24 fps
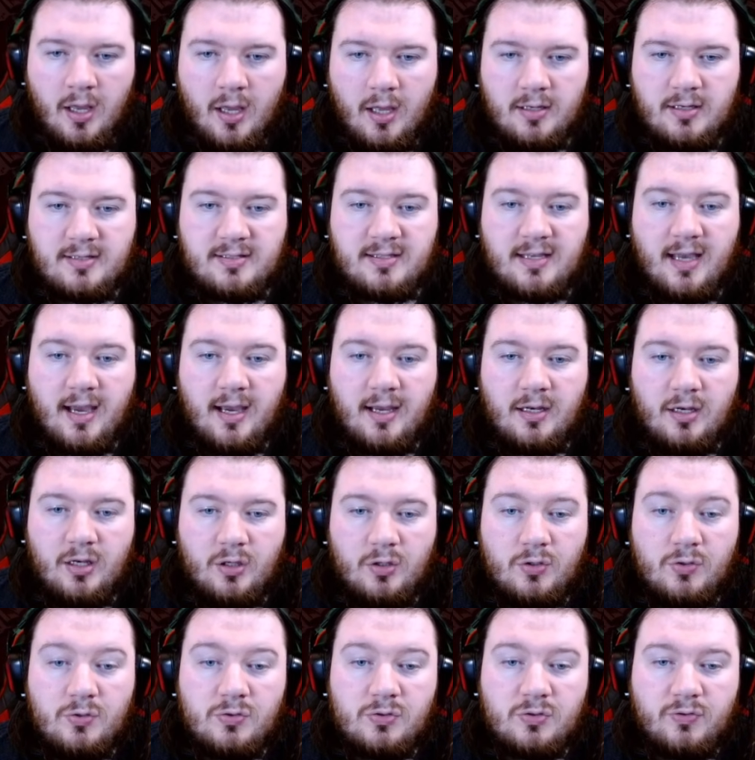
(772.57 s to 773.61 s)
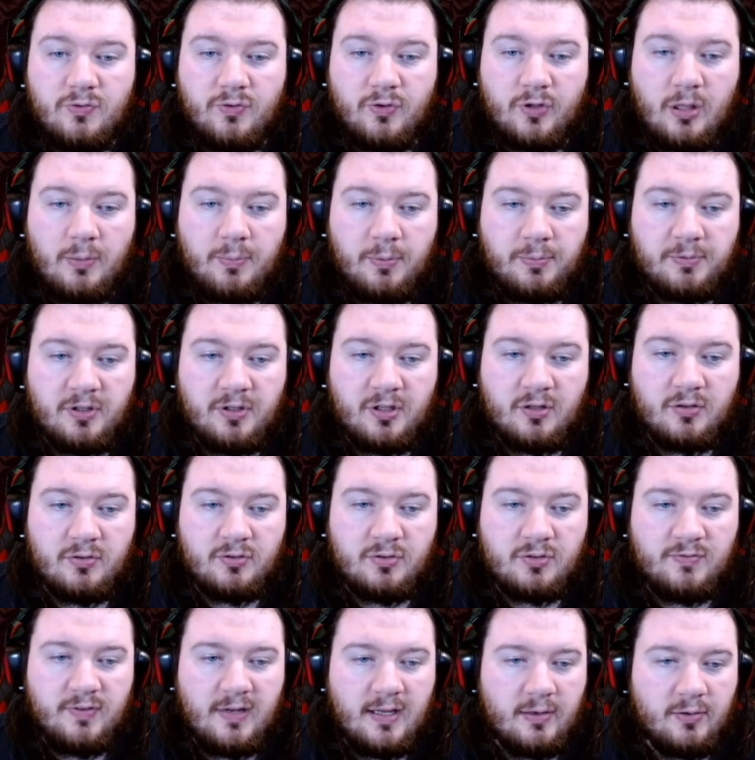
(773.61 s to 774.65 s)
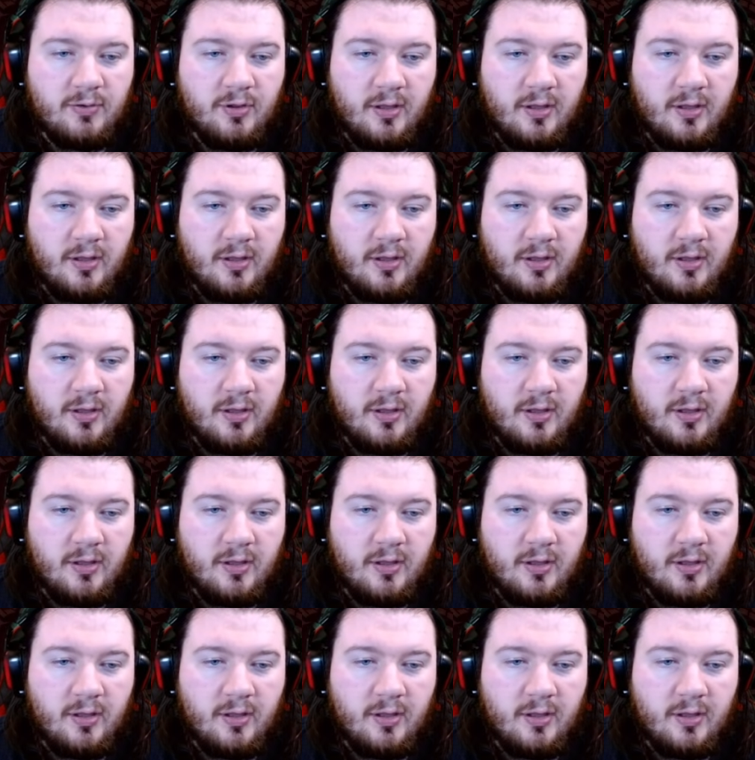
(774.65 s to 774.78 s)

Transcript: design used for the puppeted country's flag.